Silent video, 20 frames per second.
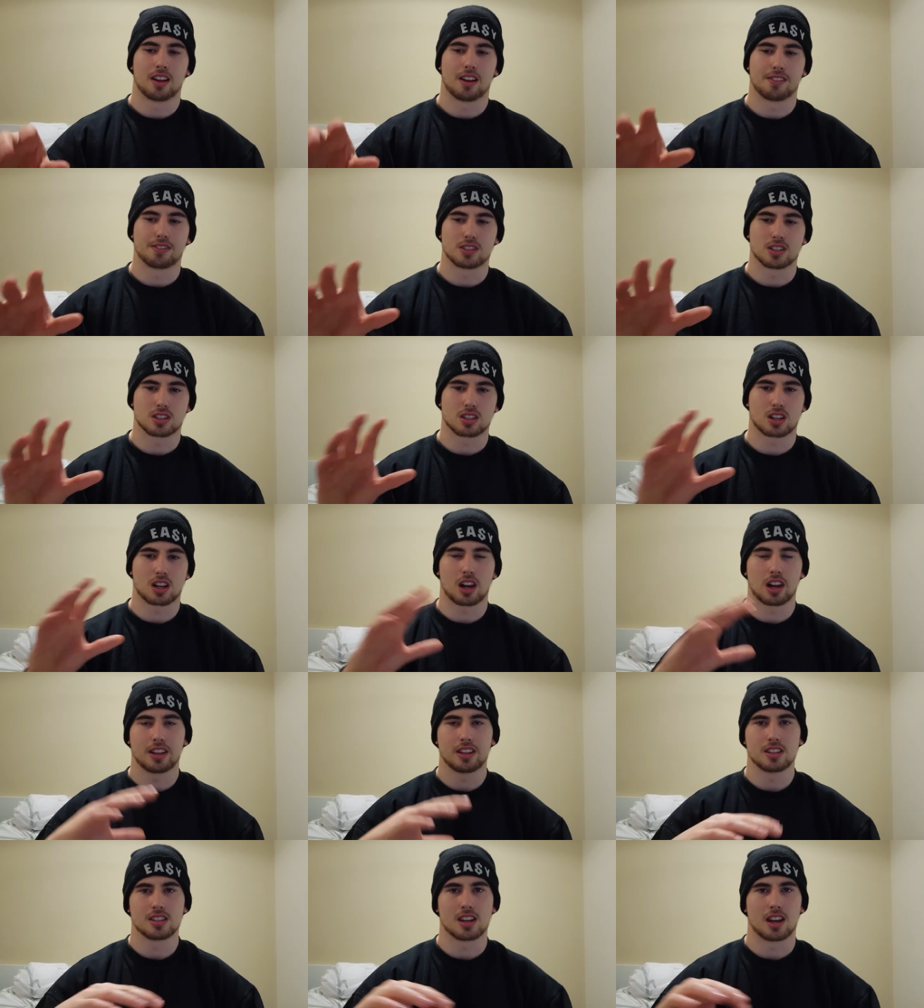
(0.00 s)
I've just
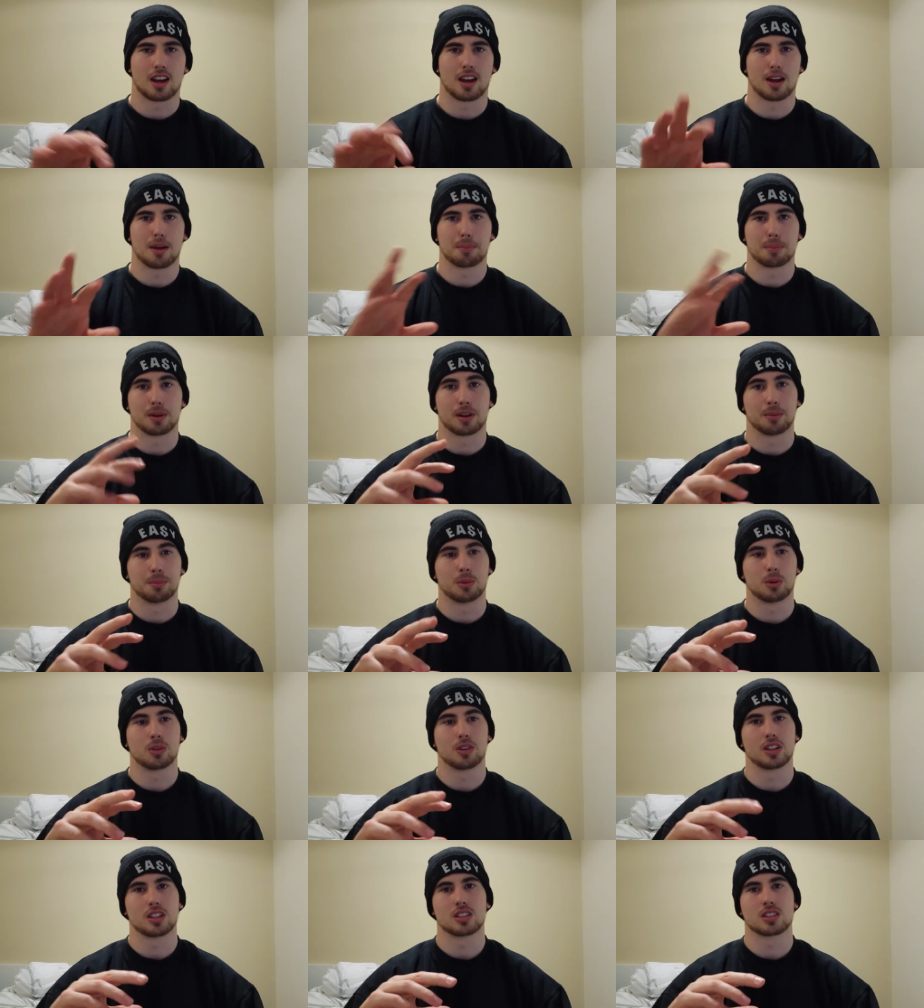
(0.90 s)
cleaned it up and I'm
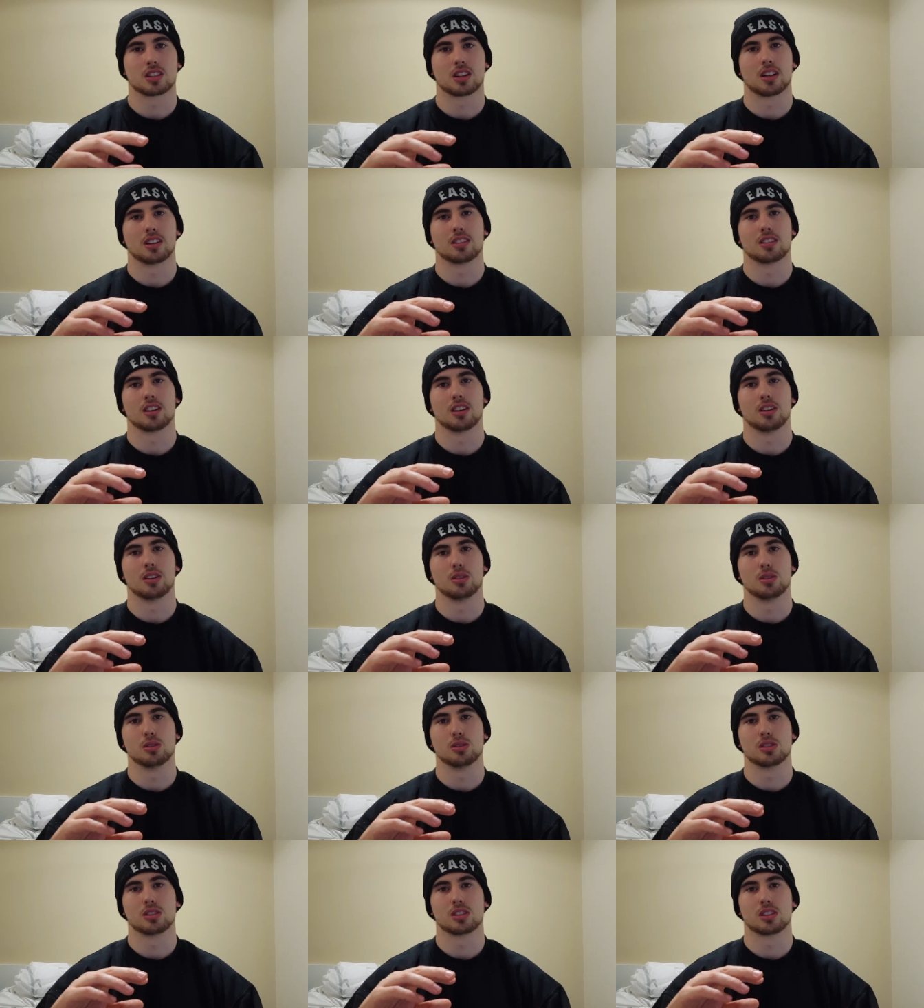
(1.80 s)
already starting to
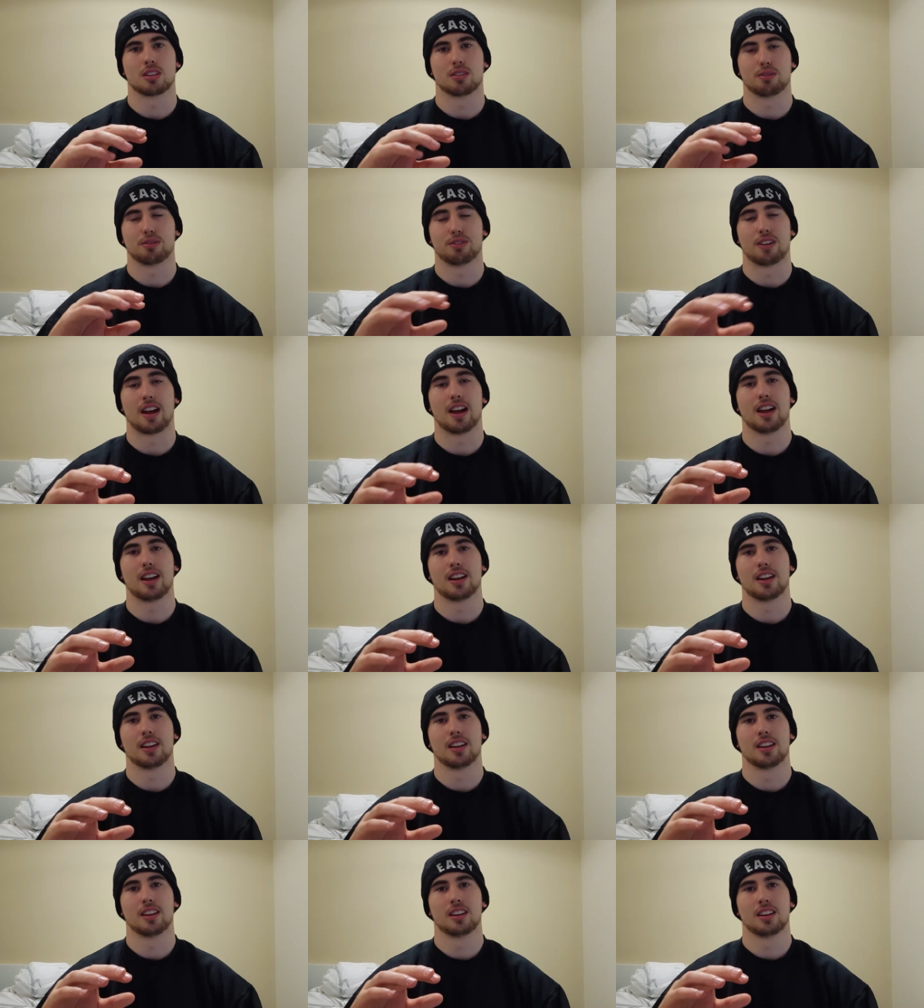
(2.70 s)
lose fat